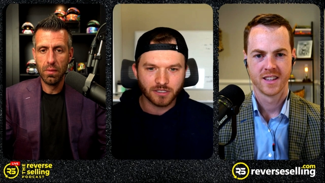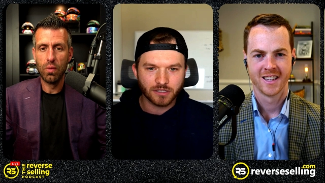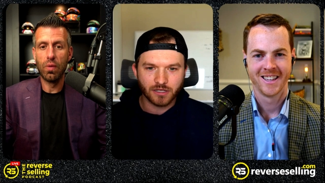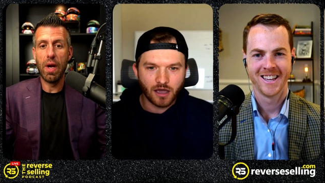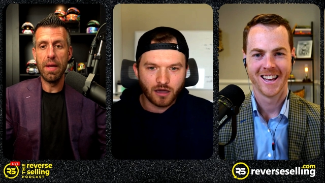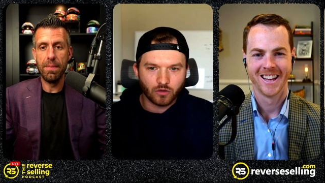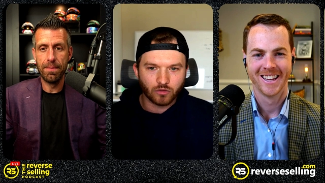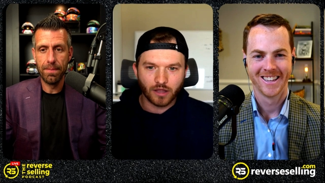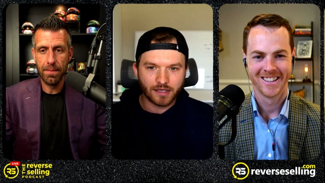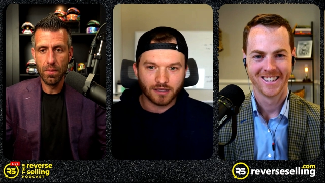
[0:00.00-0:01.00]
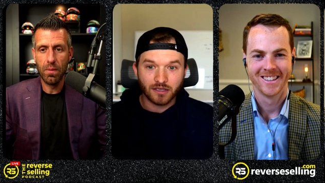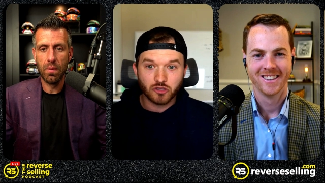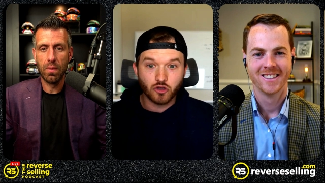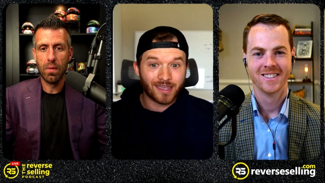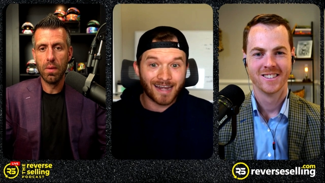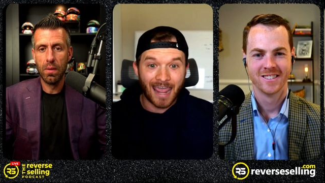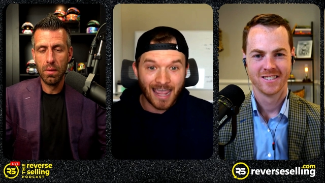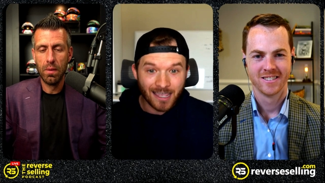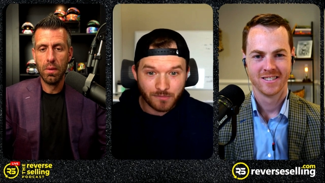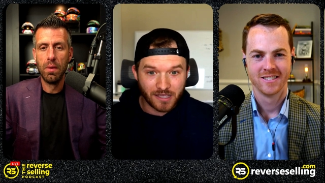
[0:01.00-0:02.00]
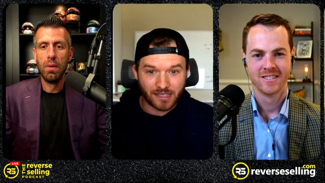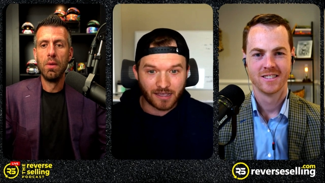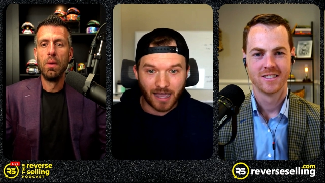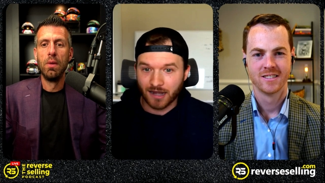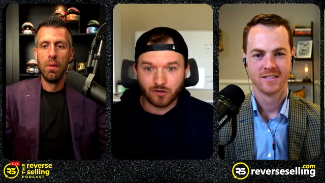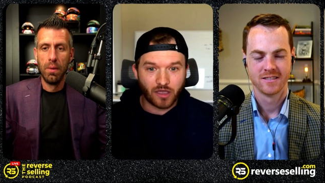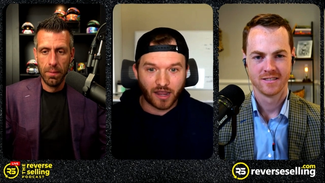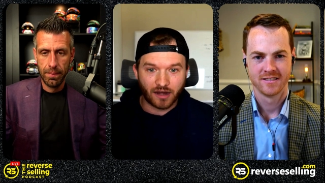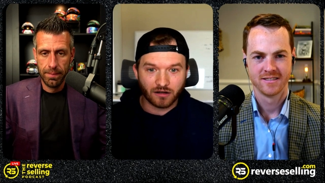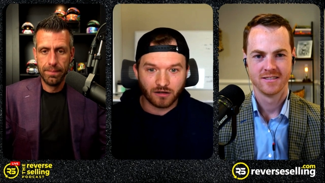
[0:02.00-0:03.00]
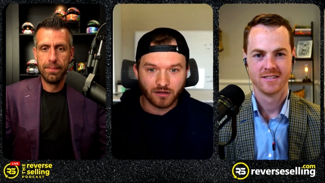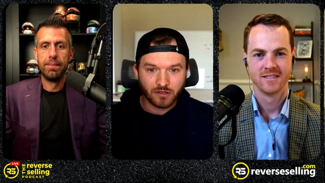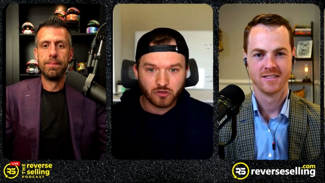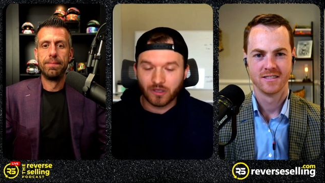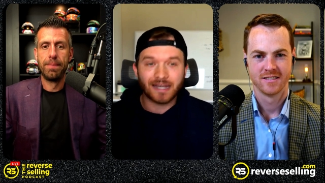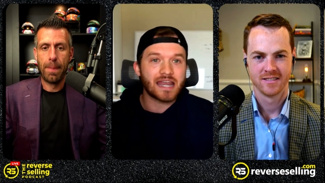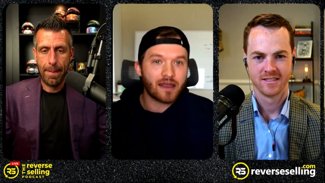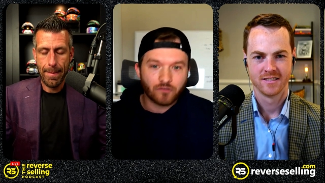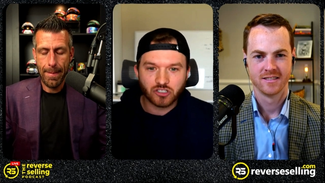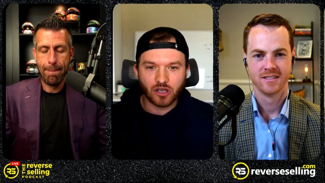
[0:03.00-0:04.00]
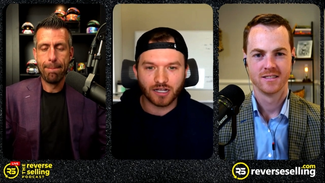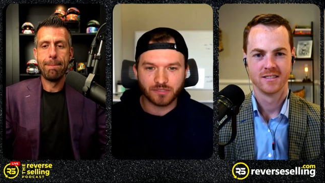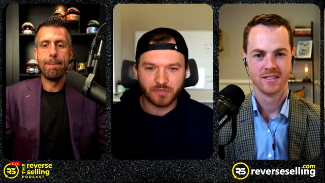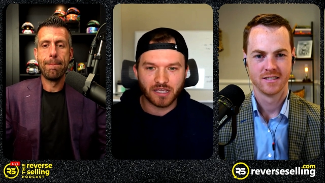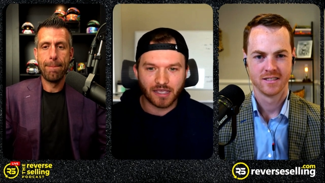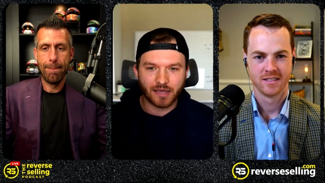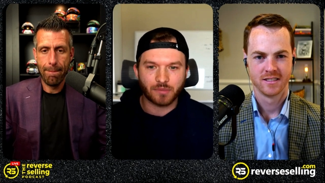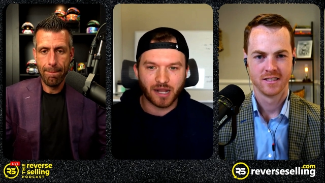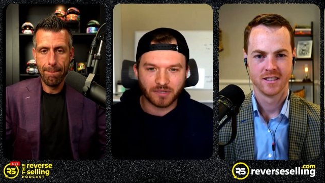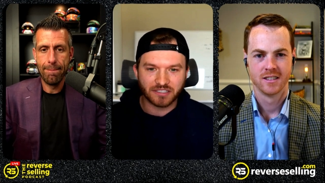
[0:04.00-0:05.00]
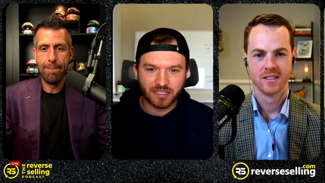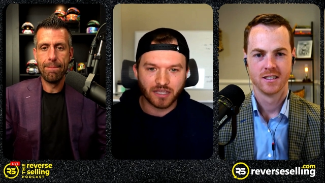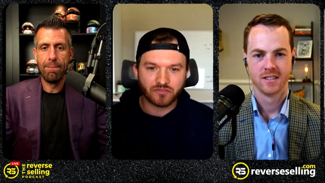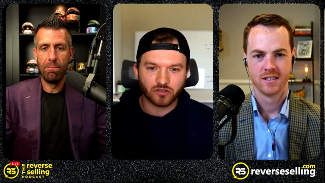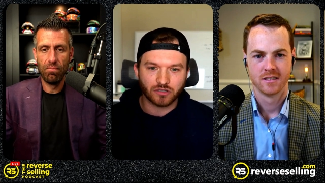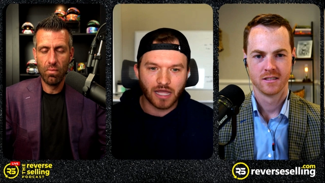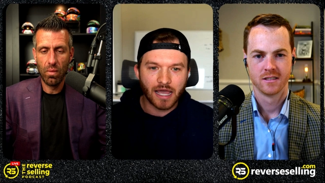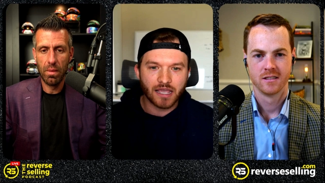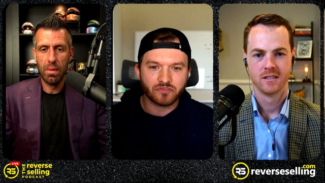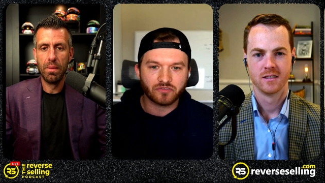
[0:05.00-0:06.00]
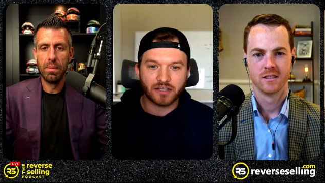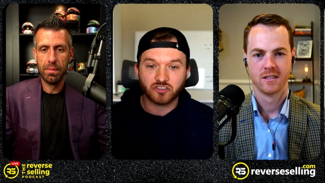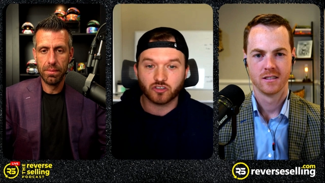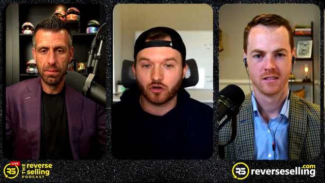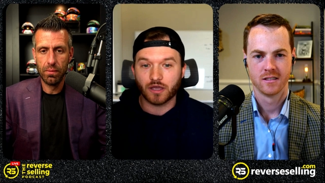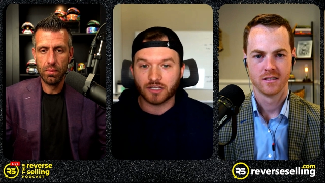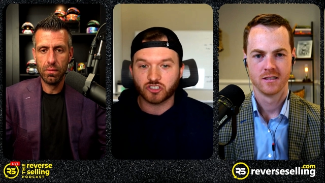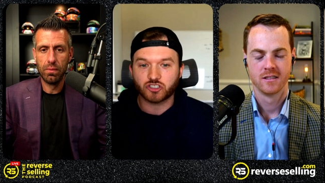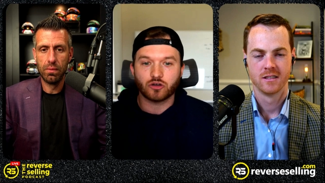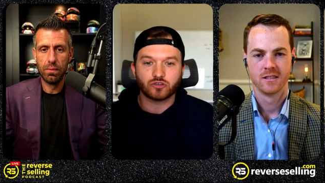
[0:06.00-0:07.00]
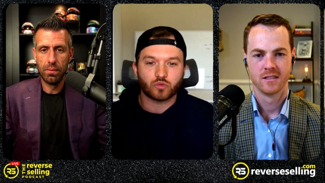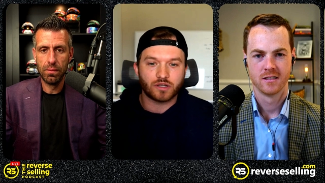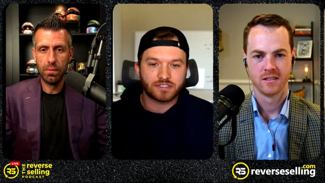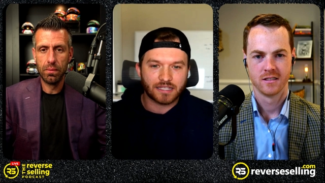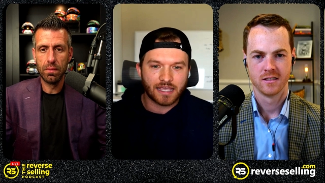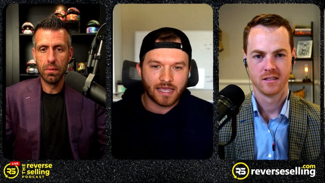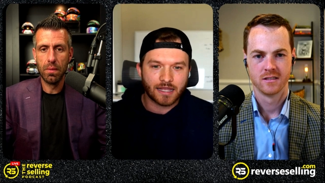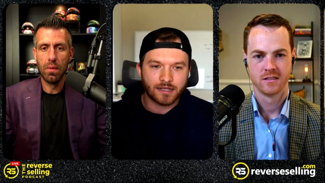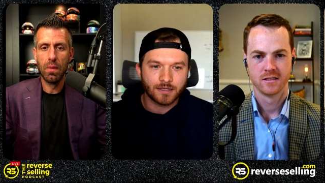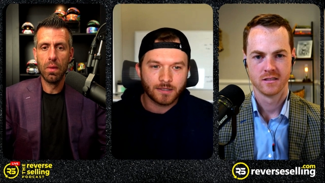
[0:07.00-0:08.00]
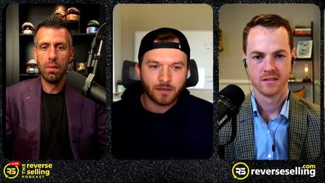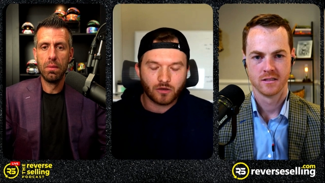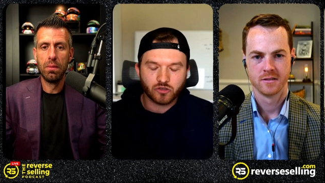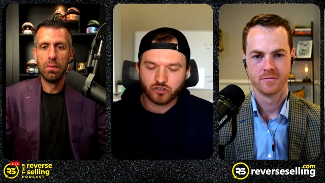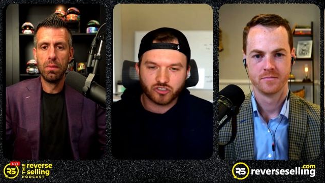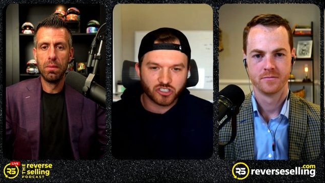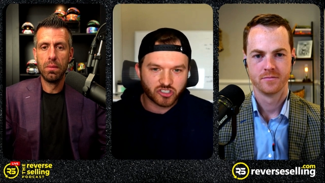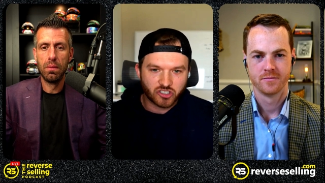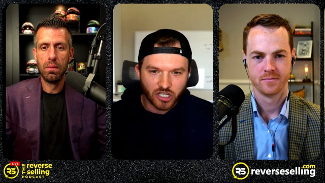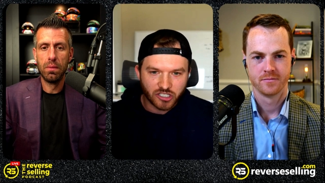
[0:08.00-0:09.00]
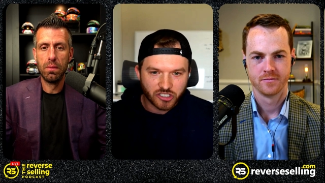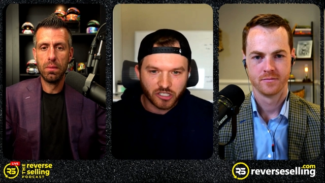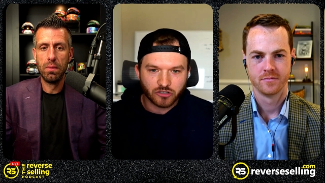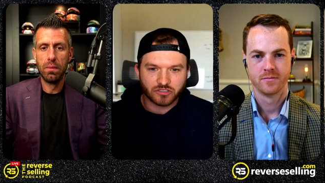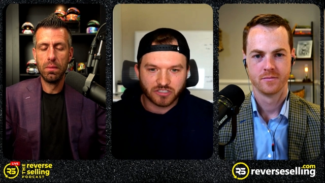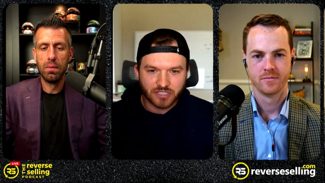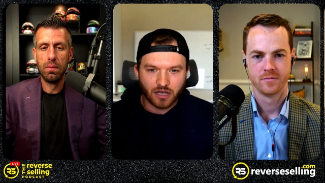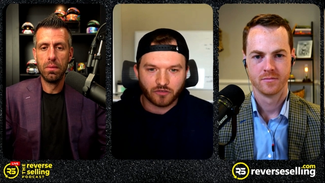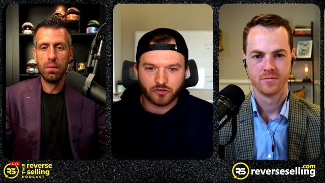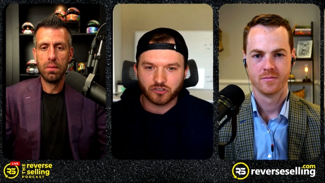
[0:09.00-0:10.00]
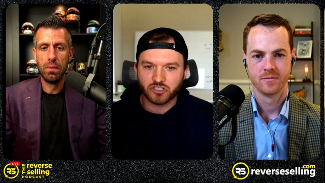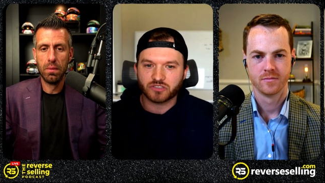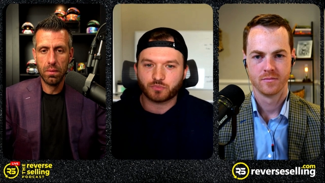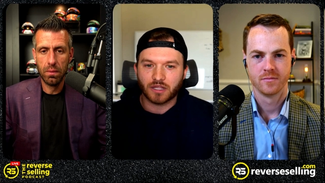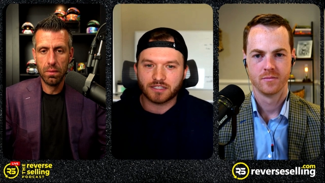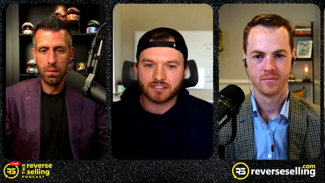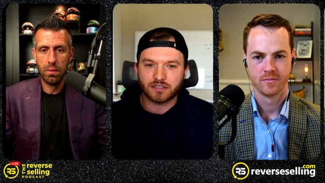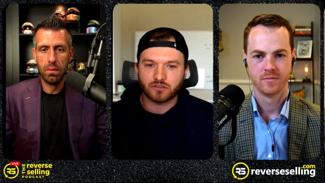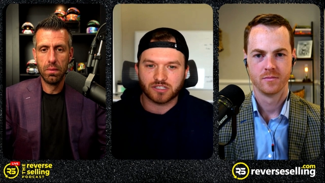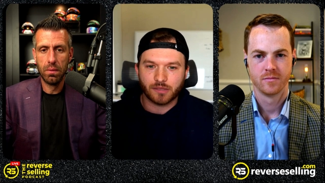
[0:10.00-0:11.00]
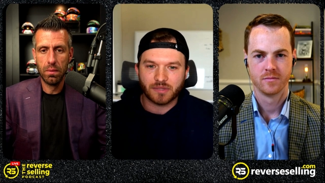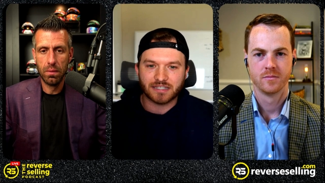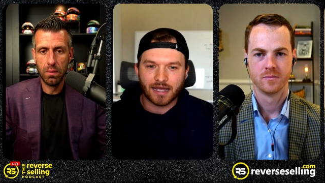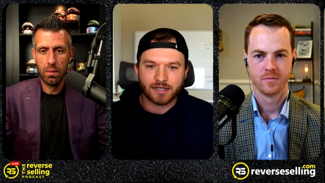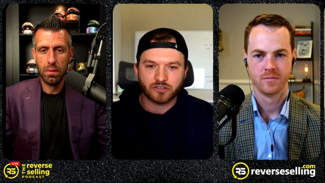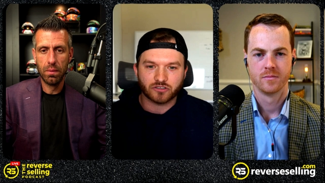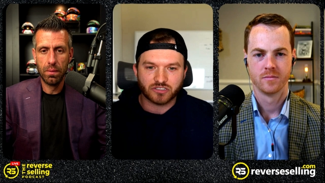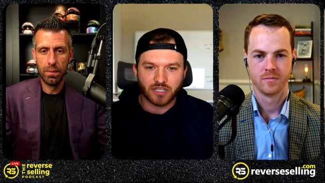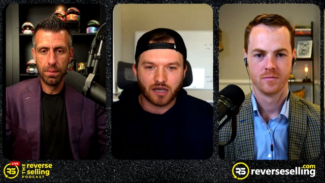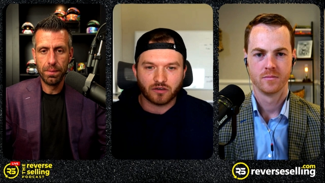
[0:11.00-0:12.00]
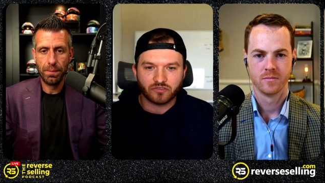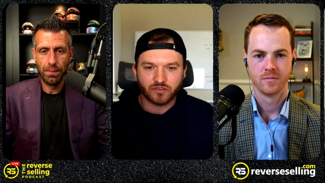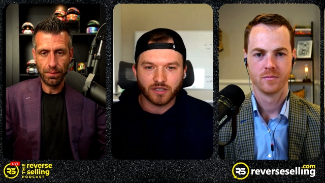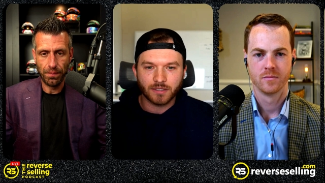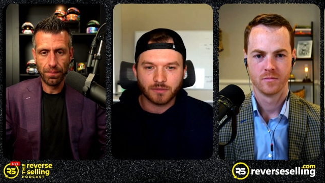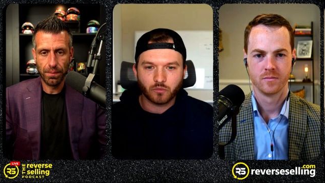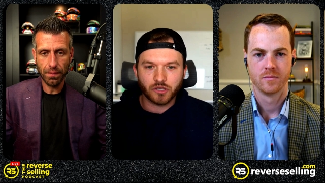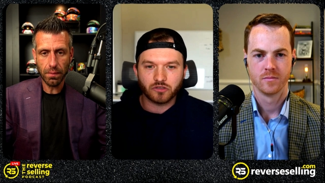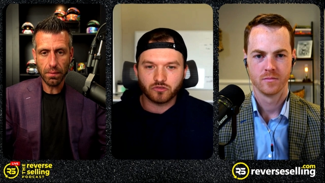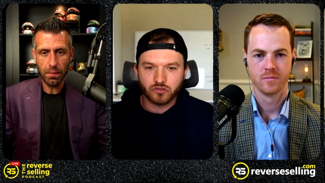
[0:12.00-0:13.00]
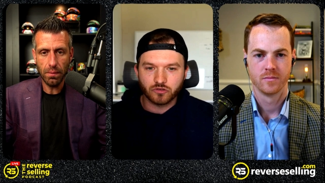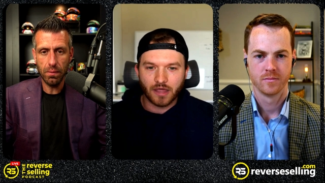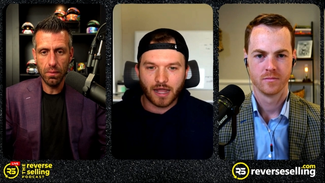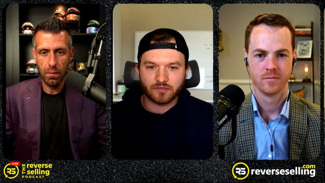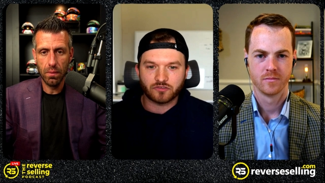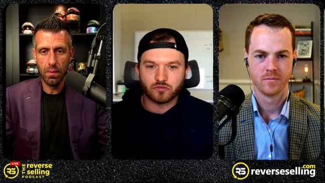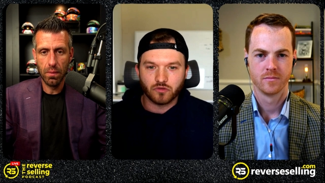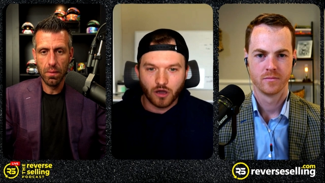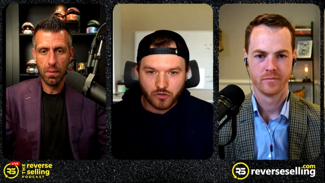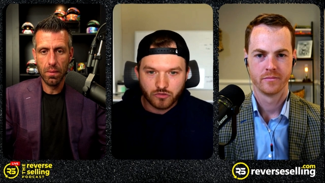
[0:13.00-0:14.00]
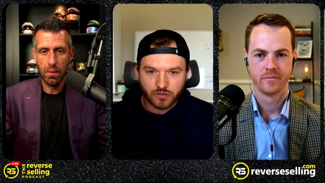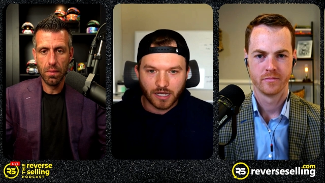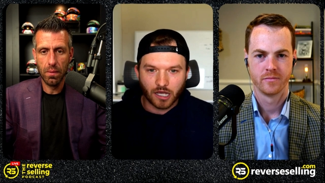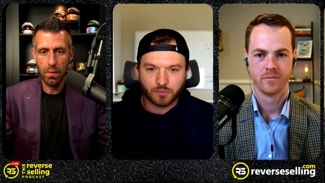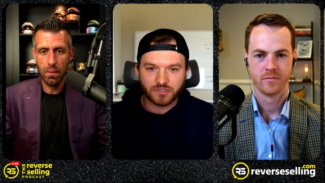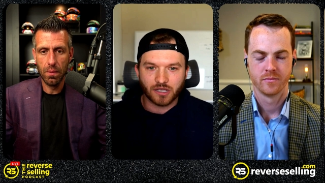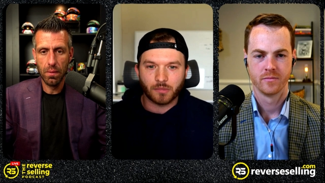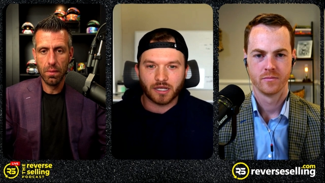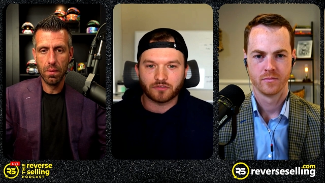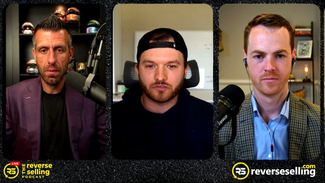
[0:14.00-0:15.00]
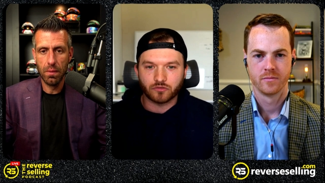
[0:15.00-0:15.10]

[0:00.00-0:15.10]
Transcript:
Speaker 1: No, right. like you can hate me. I don't care. You can never talk to me again, but I'm going to save your life. And so it shows once again, you're just judging yourself. You're just placing those limits on yourself when you do that. If you know you can help somebody, if you